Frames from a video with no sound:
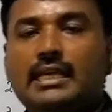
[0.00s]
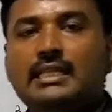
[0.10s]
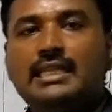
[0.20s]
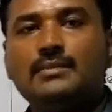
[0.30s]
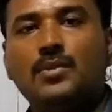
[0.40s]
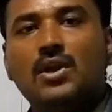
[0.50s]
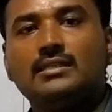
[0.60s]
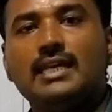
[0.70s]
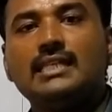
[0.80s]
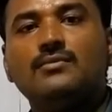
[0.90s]
In this
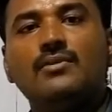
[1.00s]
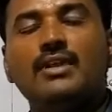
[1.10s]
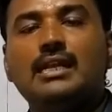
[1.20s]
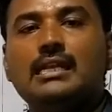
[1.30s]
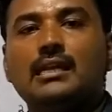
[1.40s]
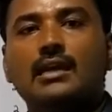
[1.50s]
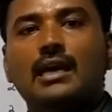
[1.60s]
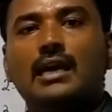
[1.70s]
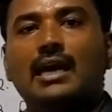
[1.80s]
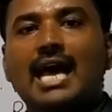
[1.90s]
process, we
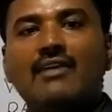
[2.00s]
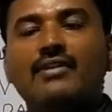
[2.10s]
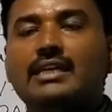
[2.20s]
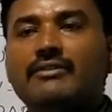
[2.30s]
will have